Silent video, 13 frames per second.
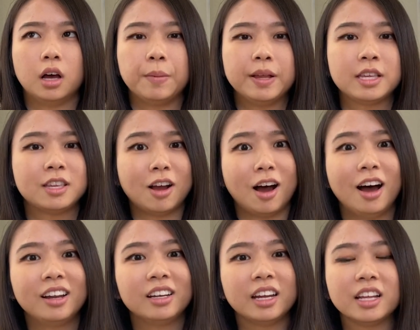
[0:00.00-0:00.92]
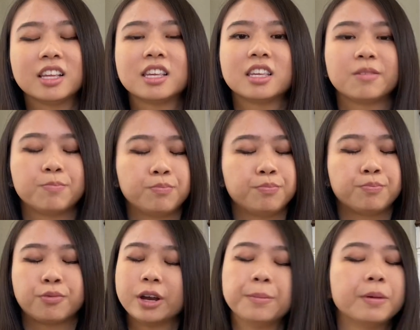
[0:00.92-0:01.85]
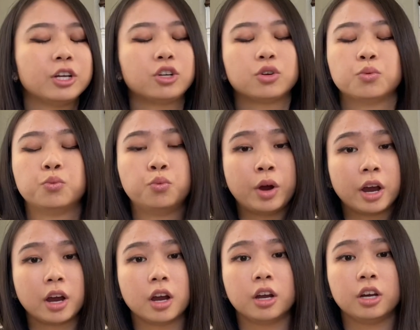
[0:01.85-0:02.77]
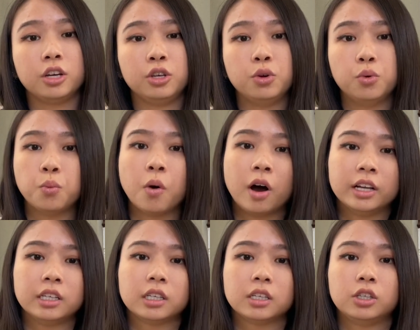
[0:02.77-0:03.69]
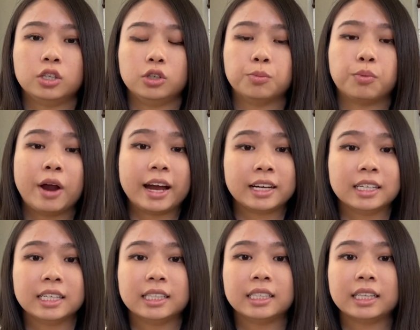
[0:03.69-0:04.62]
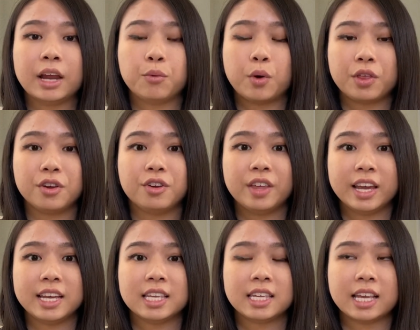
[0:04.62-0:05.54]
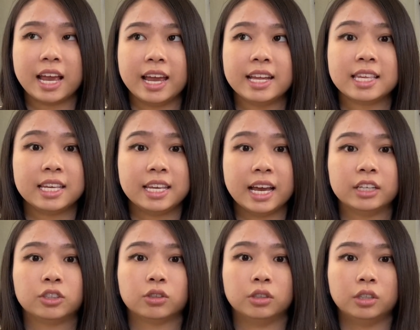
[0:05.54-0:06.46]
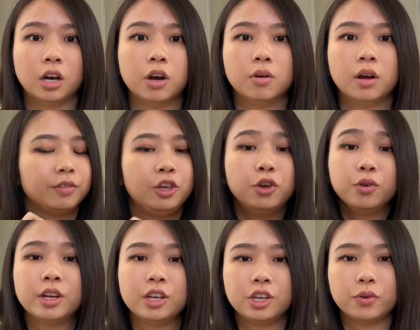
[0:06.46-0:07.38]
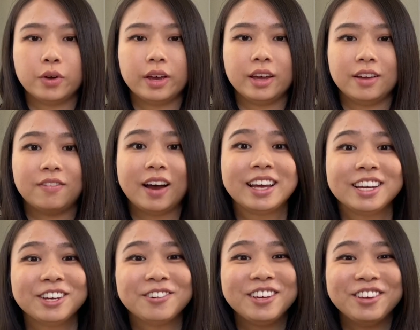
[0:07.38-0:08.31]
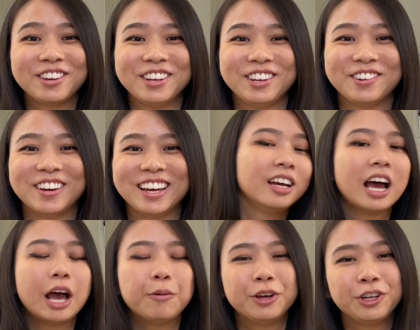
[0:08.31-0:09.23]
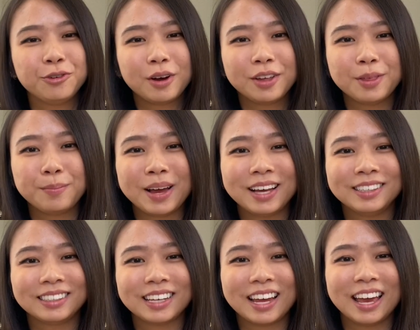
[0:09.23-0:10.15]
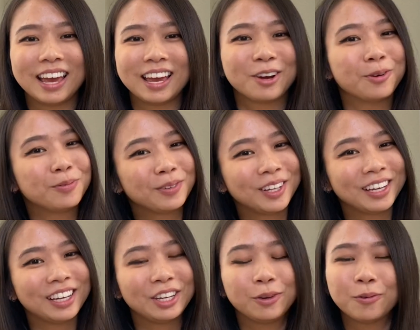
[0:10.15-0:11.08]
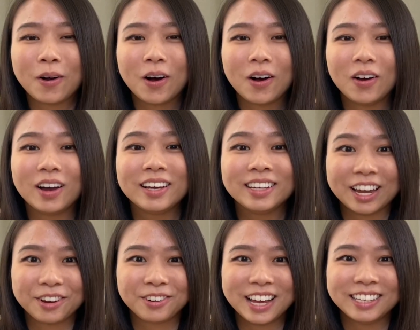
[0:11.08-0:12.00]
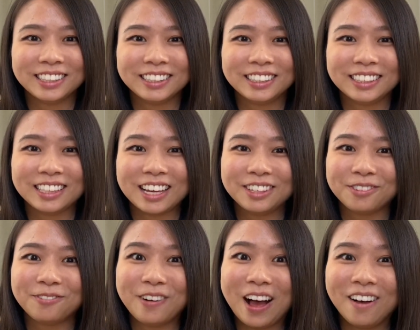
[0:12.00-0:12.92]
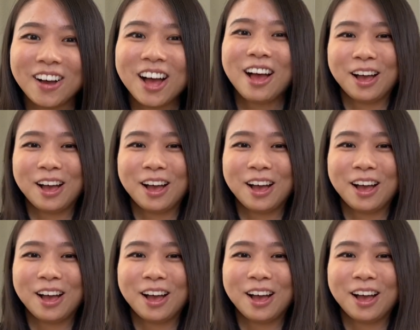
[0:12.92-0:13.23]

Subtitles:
It's not. It's pretty much where you want to practice and whether they say it's a yes or no. You can do it. If I can do it, you can do it. I wish you all the best, and hopefully you all get your licenses as well.